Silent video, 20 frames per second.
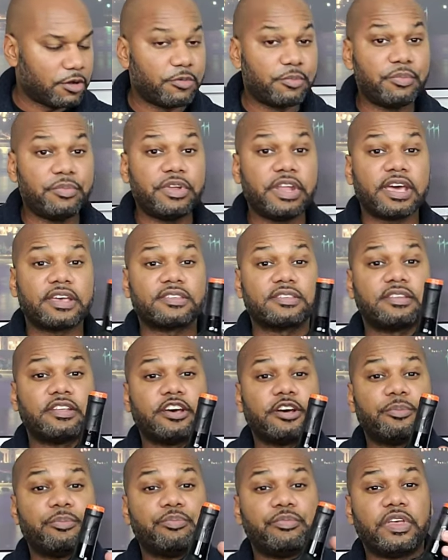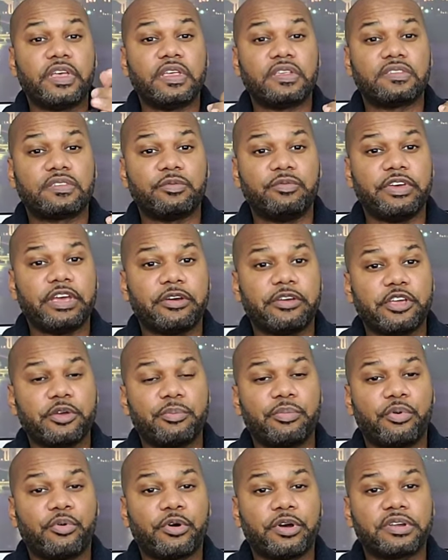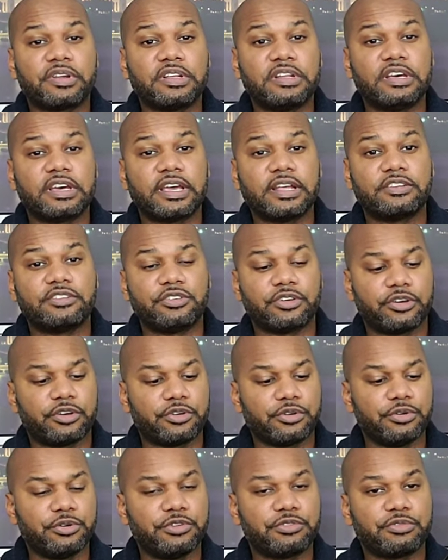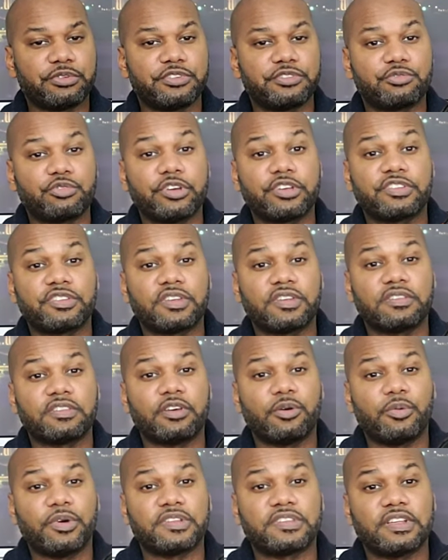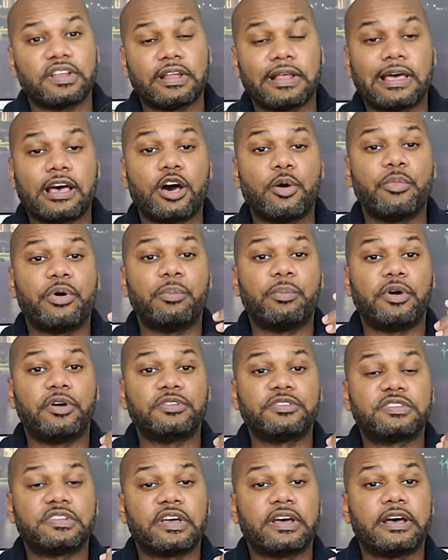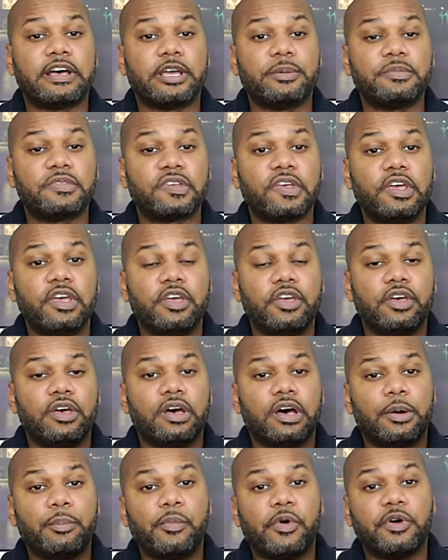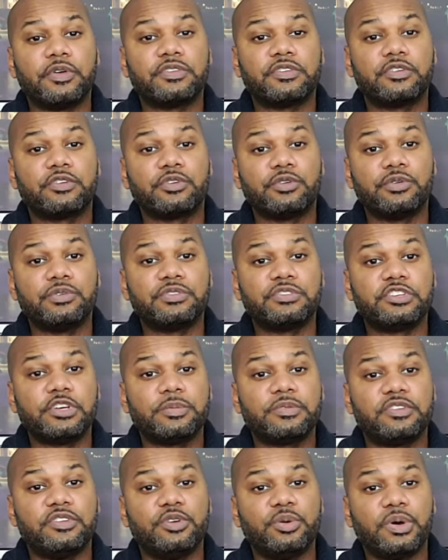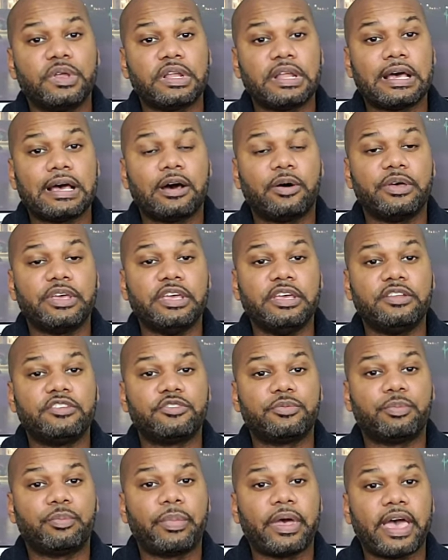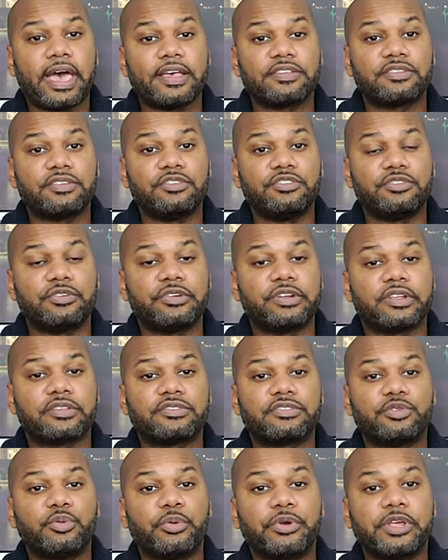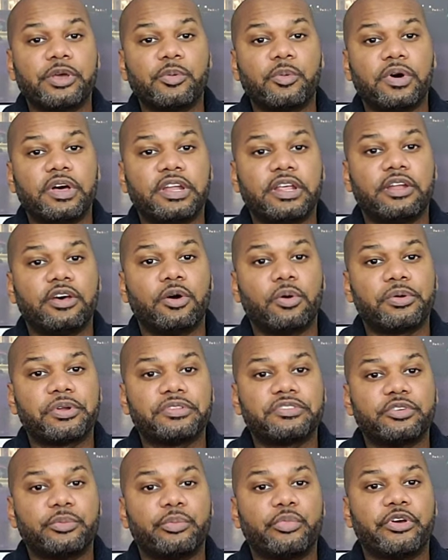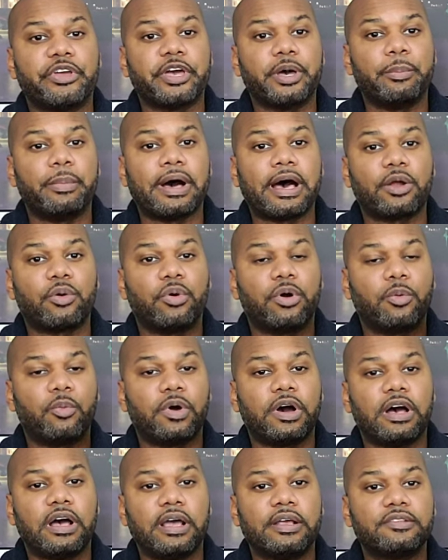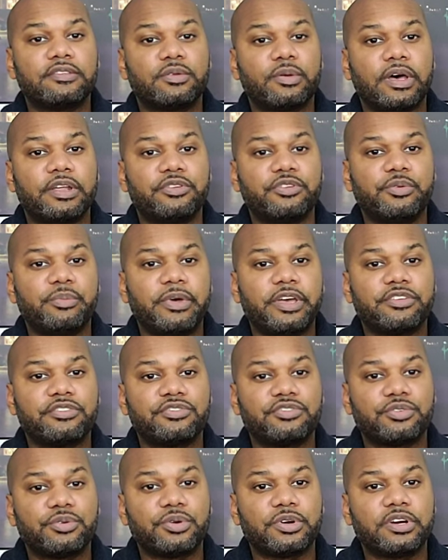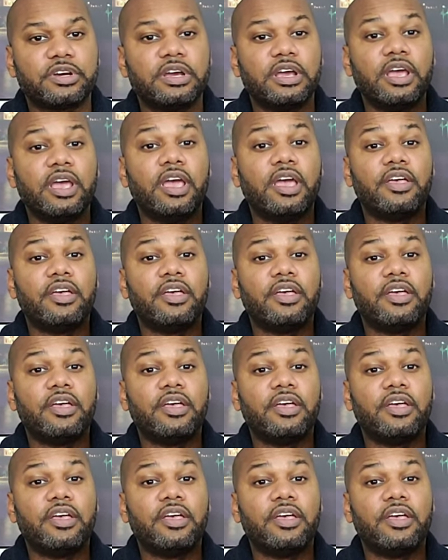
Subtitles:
Next up, it's very important to look at your cruise restrictions and what's allowed, but most times, most cruise ships do allow each passenger that's 21 and older to bring a bottle of wine. So I do make sure